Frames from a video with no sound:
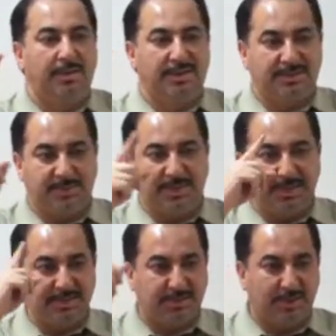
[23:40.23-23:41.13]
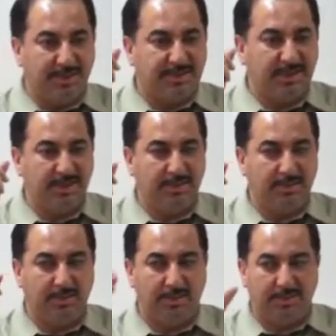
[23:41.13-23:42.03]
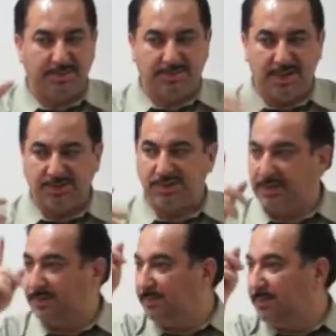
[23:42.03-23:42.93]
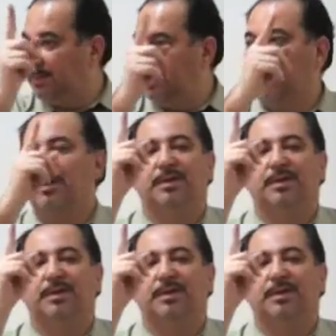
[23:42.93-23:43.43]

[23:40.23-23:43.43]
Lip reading: the speed is constant or changing? Changing.